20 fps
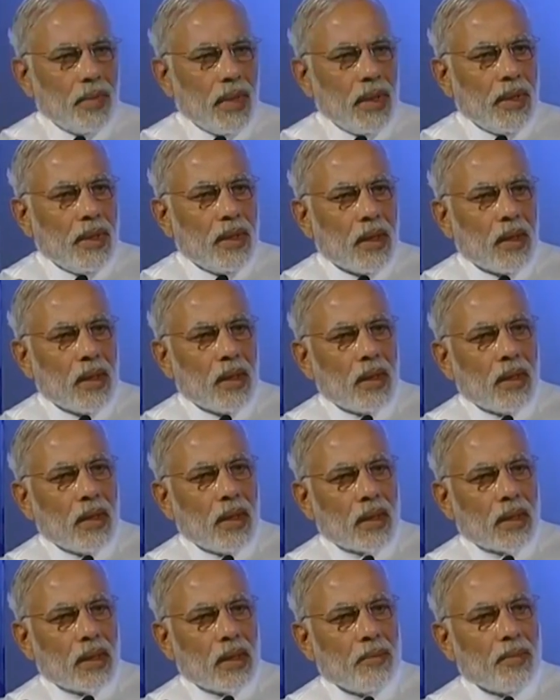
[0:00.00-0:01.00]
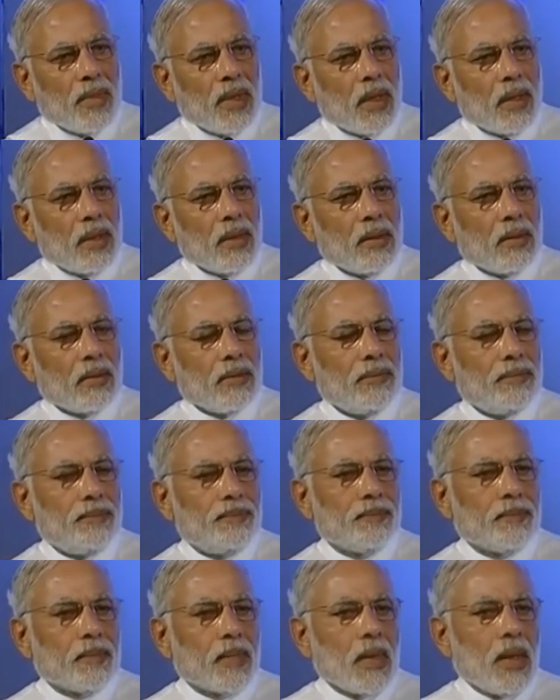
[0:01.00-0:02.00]
media, academia,
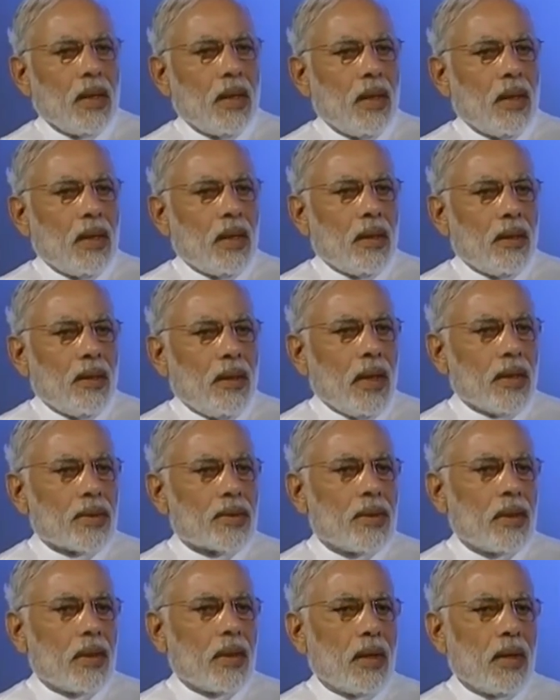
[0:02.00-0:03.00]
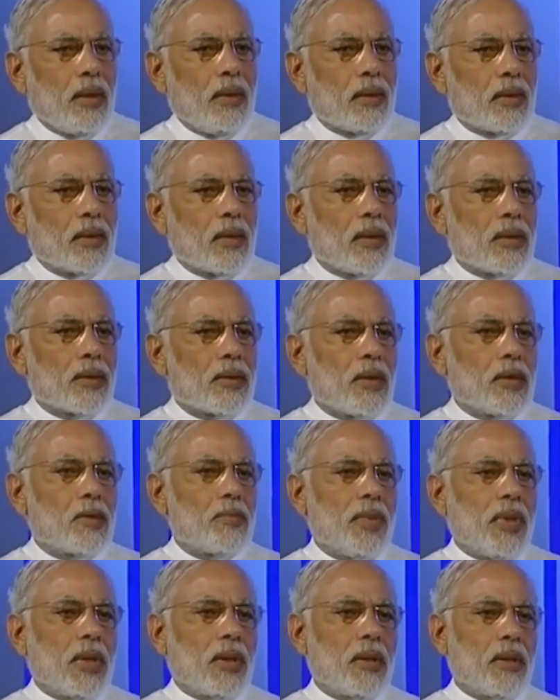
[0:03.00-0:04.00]
national and international
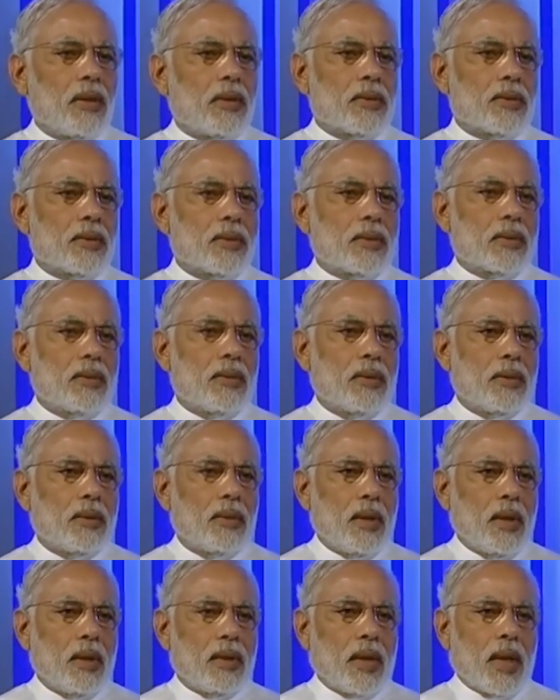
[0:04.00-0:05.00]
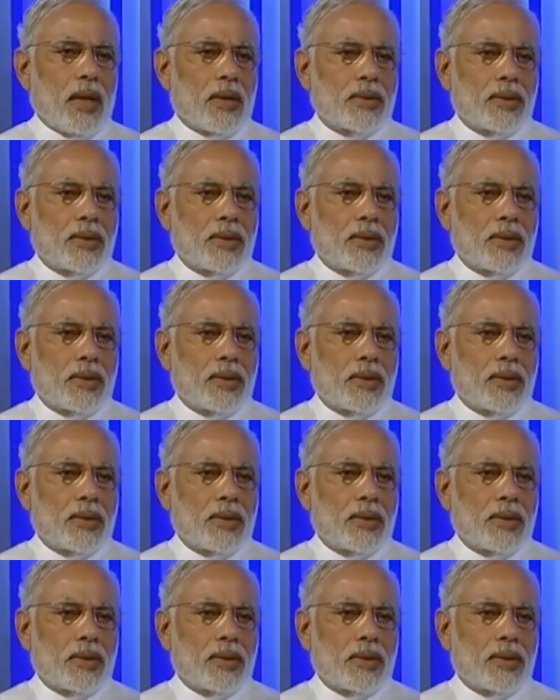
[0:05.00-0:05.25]
speakers, and the